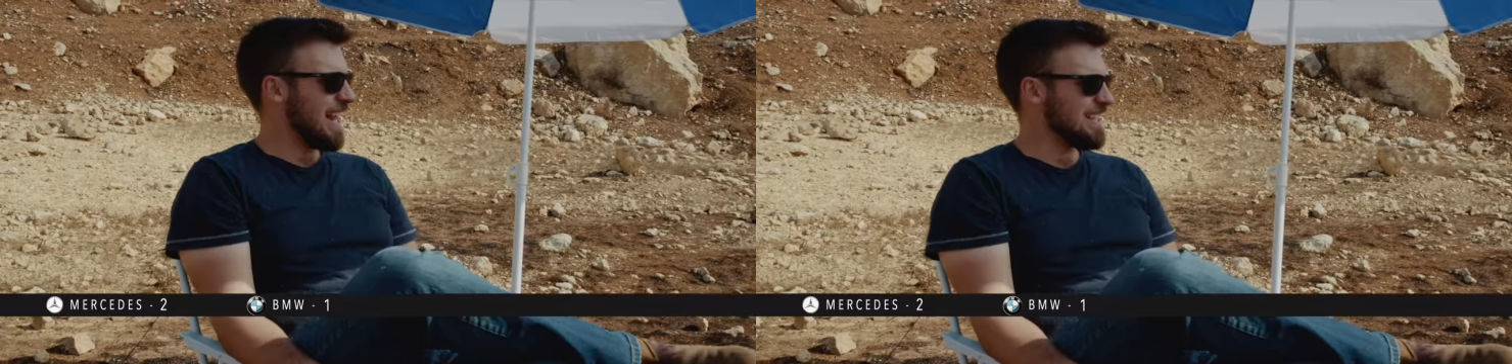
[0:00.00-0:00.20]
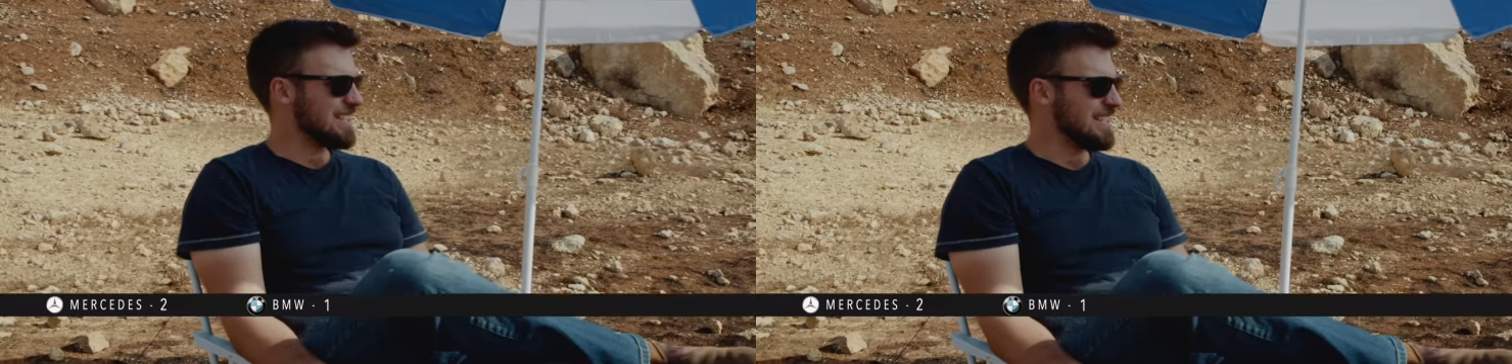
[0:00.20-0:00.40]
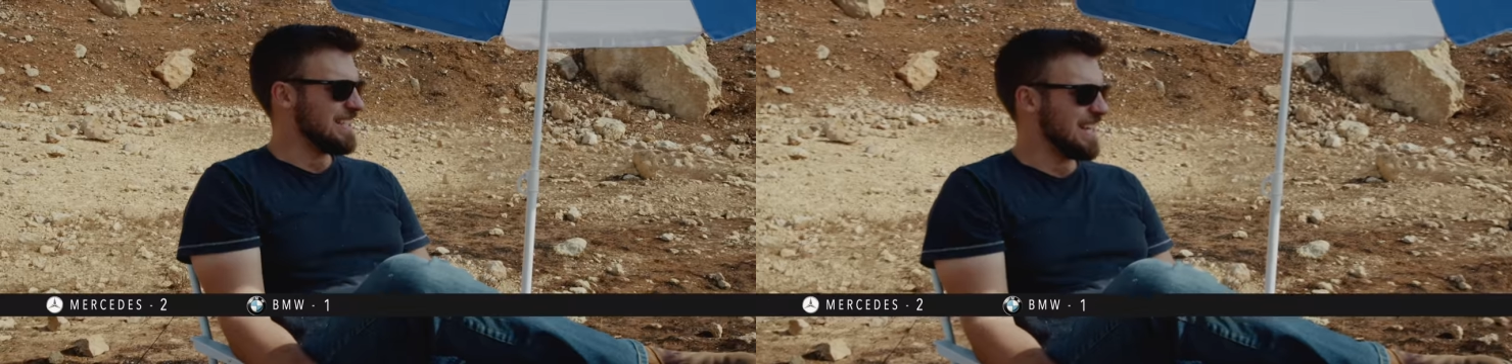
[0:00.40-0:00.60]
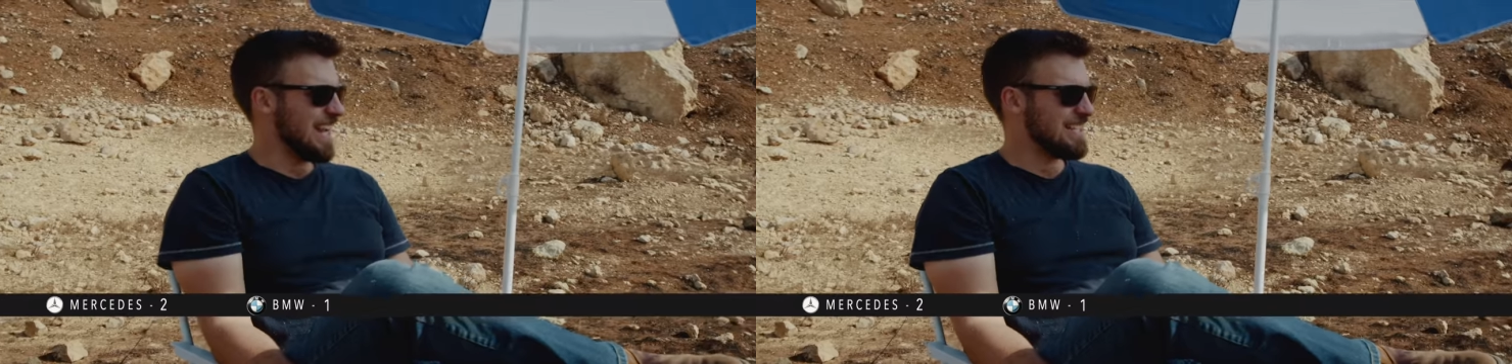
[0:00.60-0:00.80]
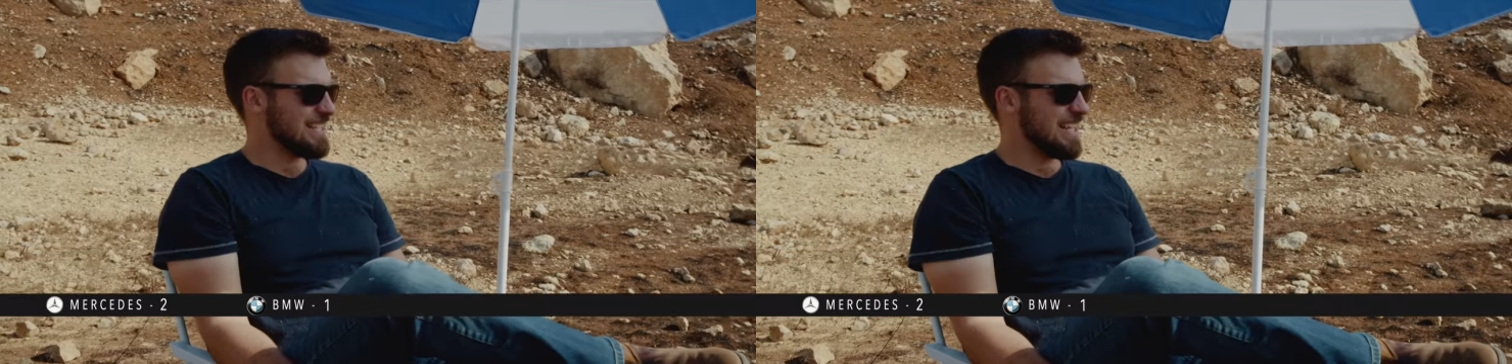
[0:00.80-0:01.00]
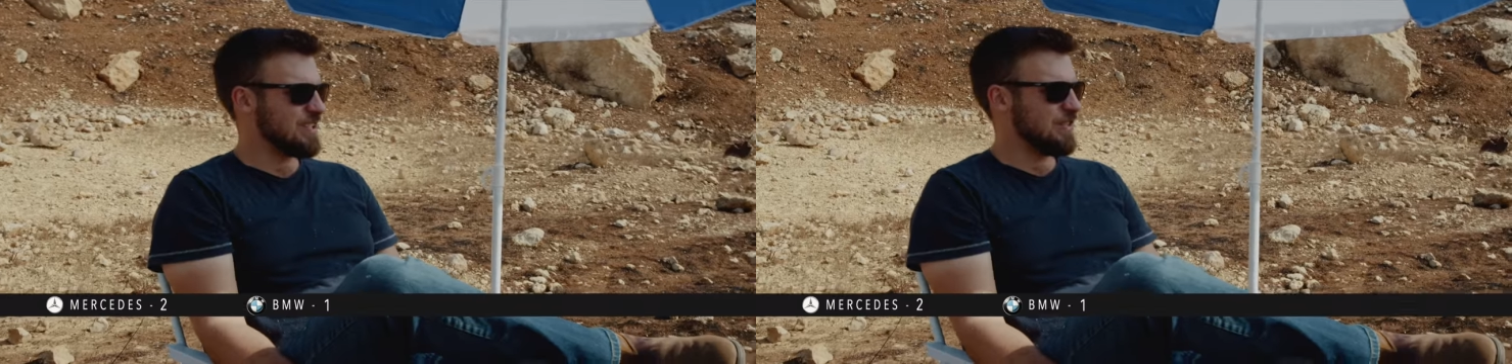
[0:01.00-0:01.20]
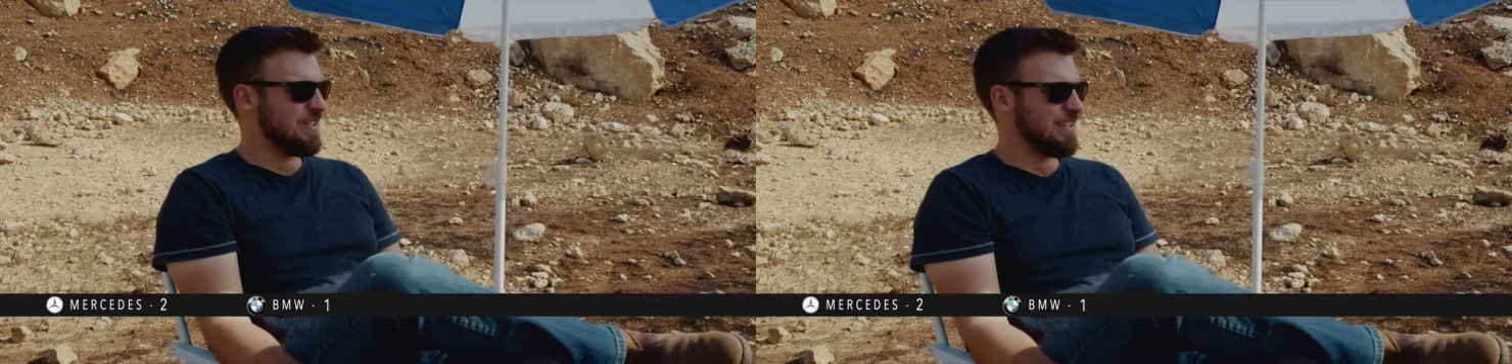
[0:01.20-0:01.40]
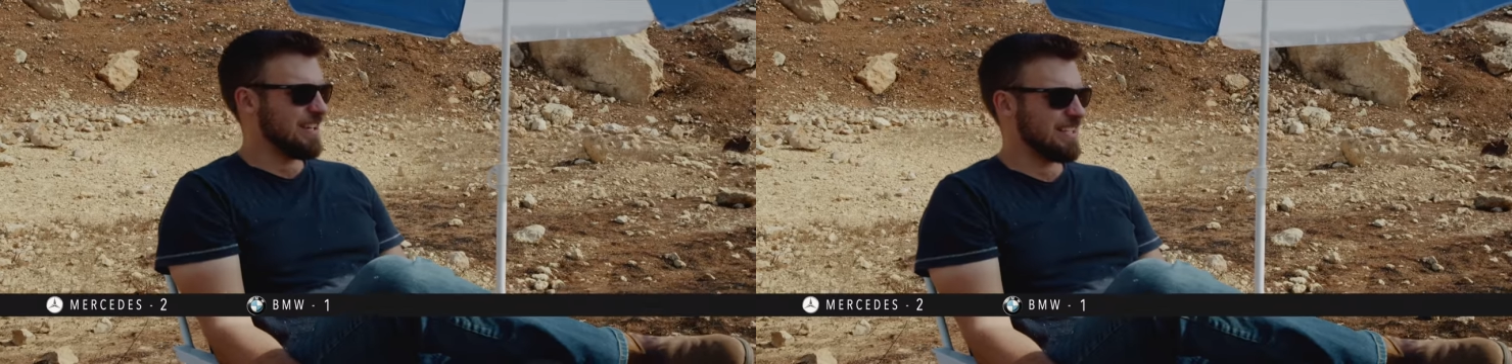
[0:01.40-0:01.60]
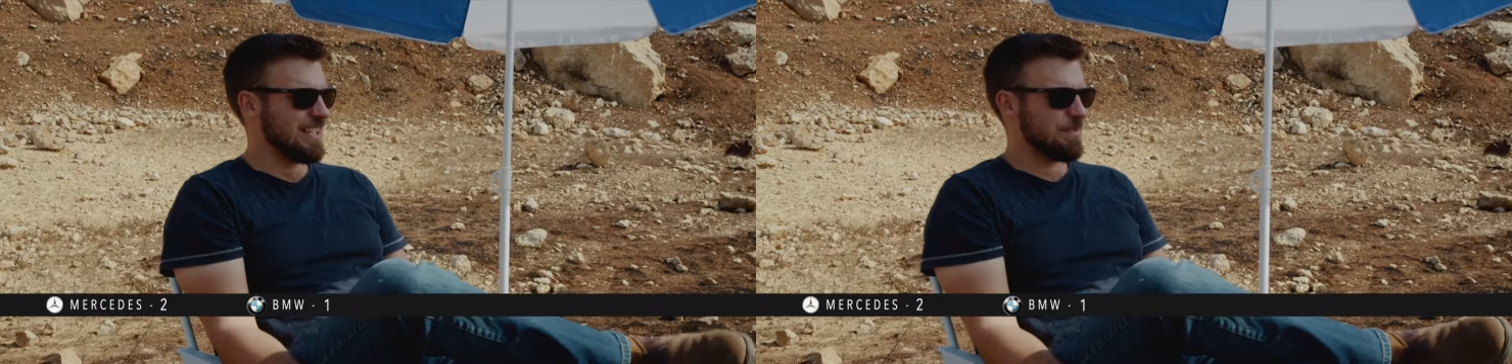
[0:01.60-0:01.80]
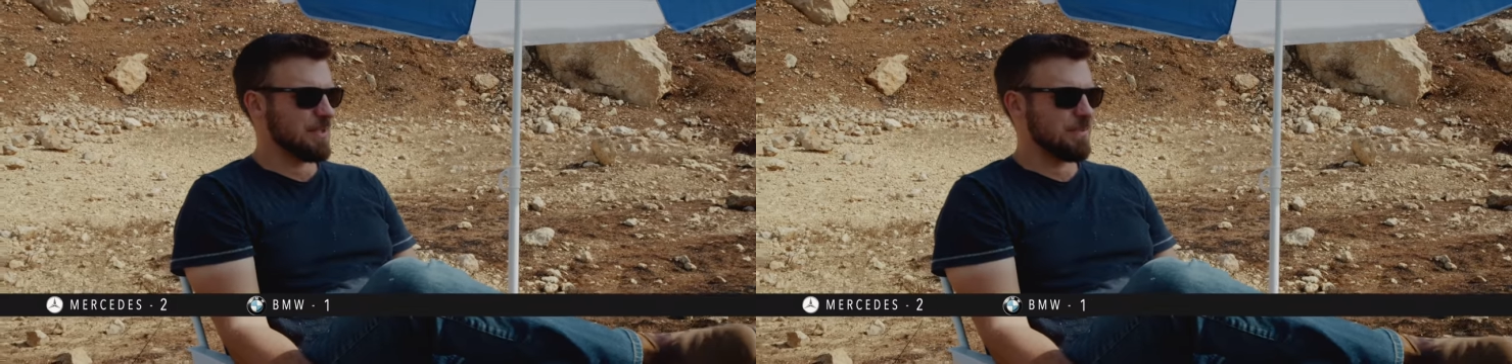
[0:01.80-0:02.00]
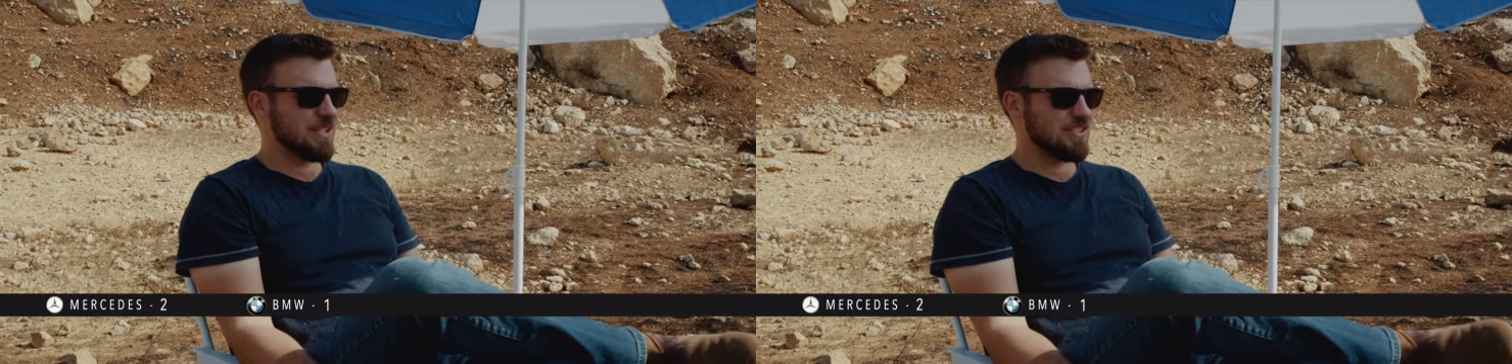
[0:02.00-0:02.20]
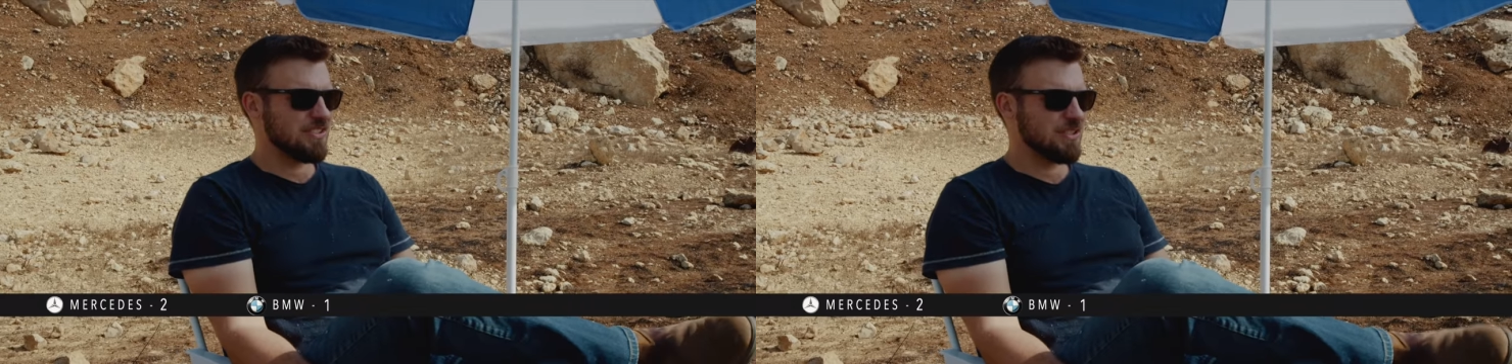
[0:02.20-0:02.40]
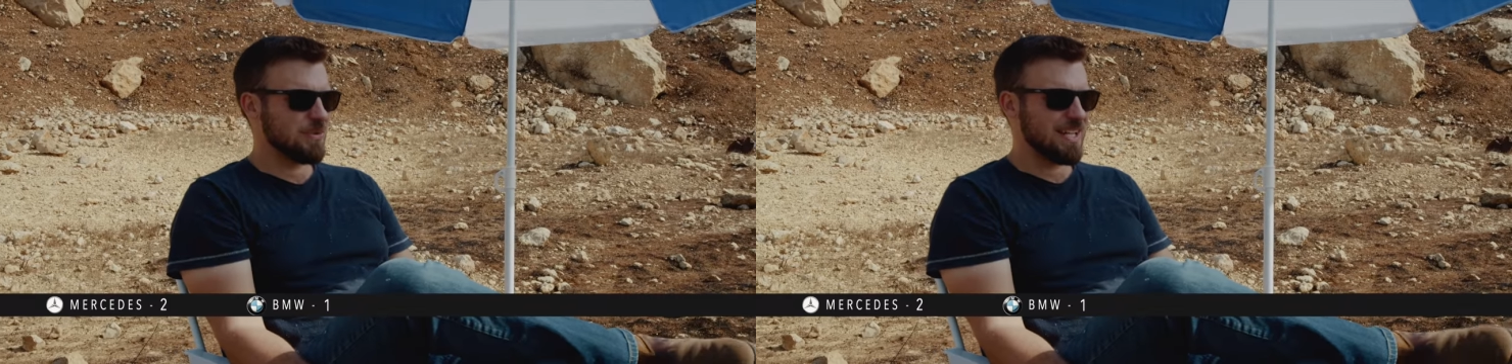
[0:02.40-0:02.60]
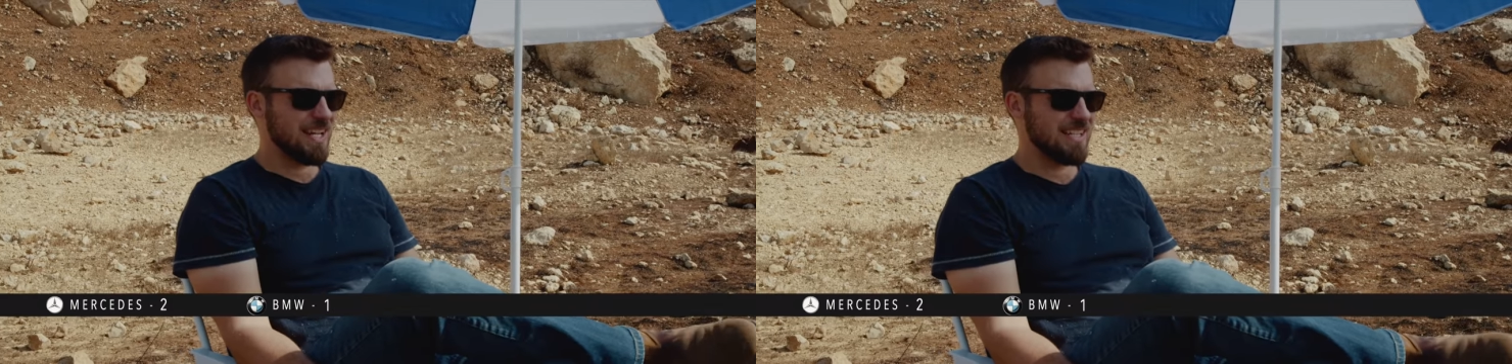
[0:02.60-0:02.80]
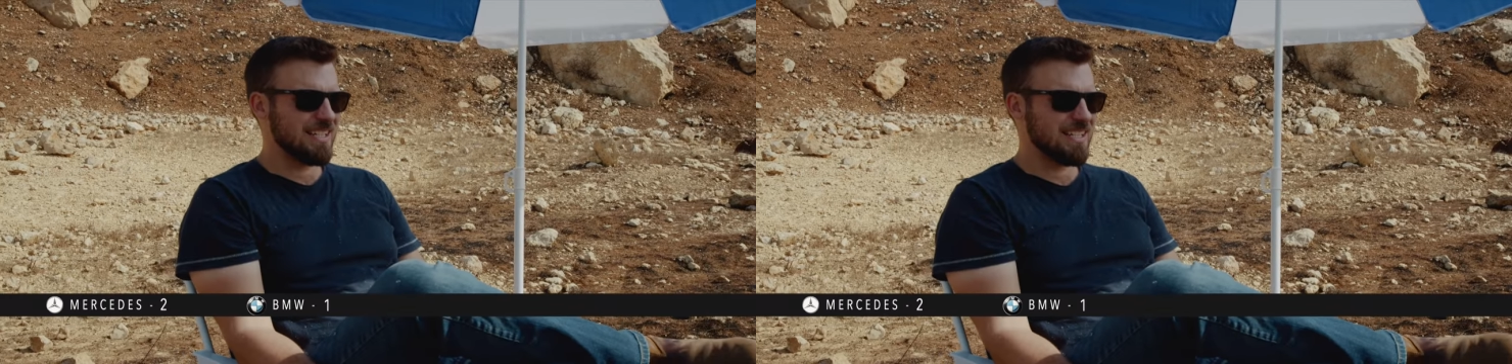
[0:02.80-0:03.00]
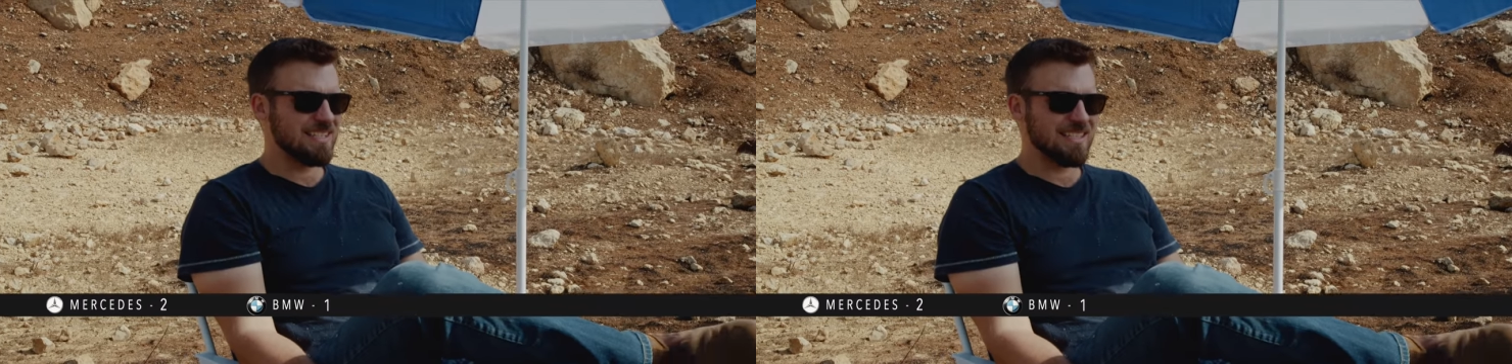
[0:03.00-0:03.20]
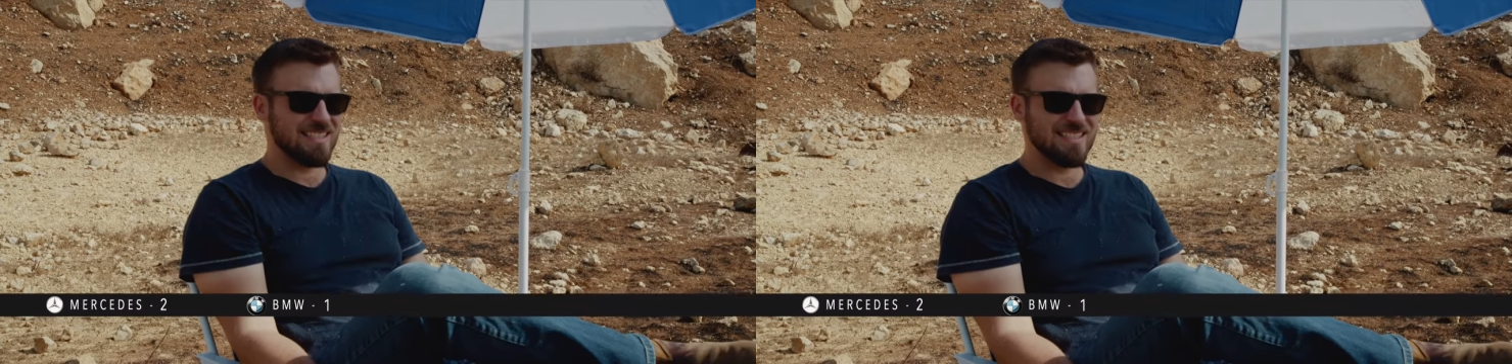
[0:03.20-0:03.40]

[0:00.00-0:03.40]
That was a nice SUV right there, but I'm not sure what kind it is.